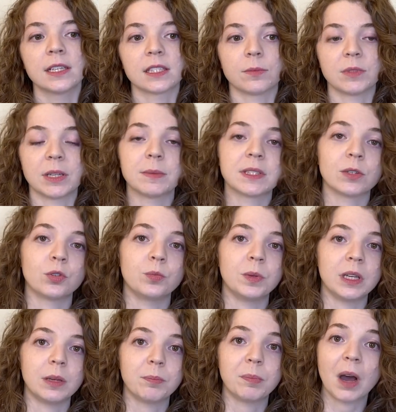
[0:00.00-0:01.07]
Sometimes there
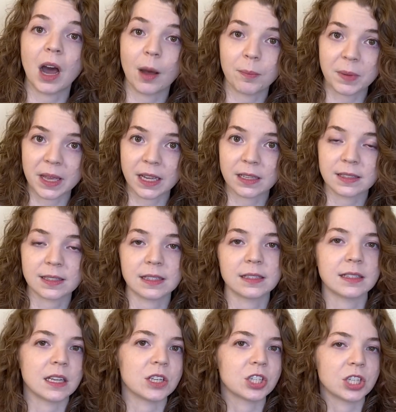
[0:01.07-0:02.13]
would be popping
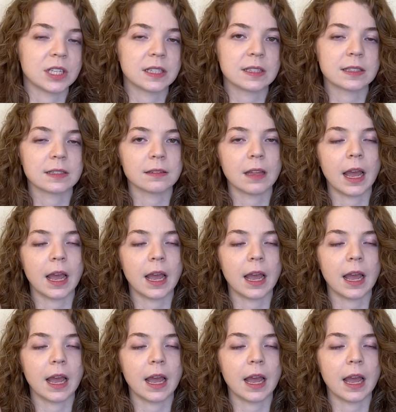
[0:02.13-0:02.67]
sensations